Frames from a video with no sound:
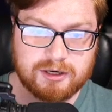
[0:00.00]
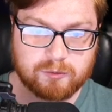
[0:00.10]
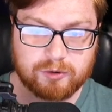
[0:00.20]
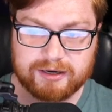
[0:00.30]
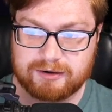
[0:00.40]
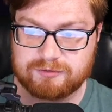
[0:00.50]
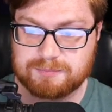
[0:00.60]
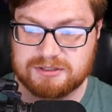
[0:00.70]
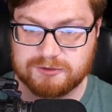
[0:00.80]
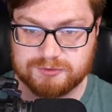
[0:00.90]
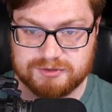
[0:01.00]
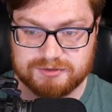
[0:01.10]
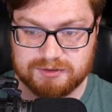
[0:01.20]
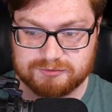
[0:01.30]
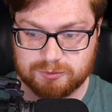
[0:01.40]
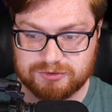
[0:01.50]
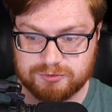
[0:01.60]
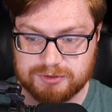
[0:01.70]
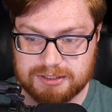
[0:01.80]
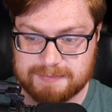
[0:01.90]
where I have the Pico CTF
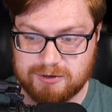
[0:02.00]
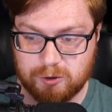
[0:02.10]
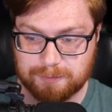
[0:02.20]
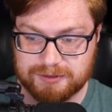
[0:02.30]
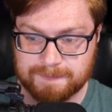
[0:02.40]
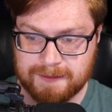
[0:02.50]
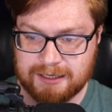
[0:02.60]
22 game open